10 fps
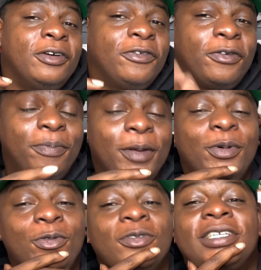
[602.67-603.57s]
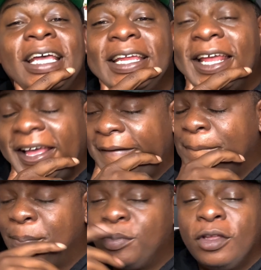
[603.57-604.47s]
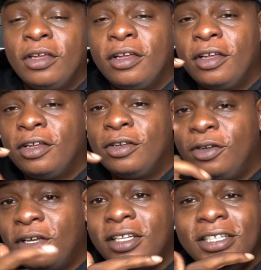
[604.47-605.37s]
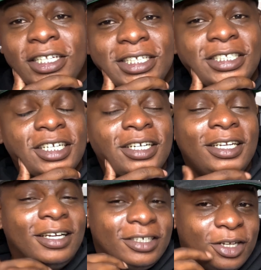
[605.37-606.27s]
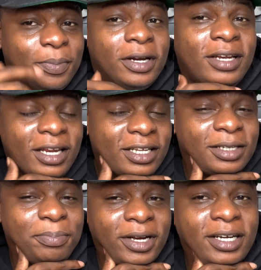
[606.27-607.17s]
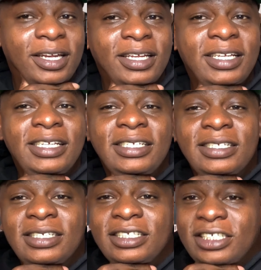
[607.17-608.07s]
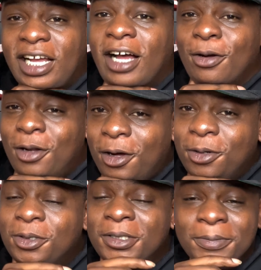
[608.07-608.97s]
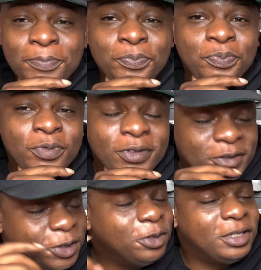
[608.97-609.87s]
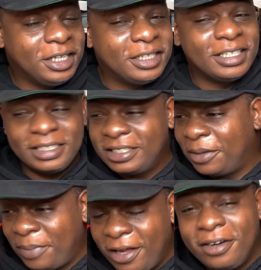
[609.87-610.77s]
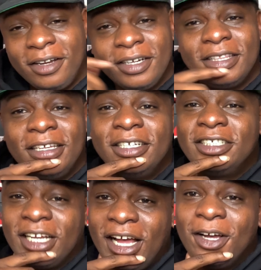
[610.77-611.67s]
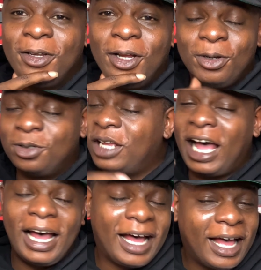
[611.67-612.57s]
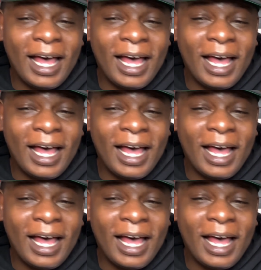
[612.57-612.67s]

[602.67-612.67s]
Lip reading: For people who saying that, do y'all think these chunky dunkies are better than these Chicago lows? Do you think this is a better dunk than the Chicago lows? I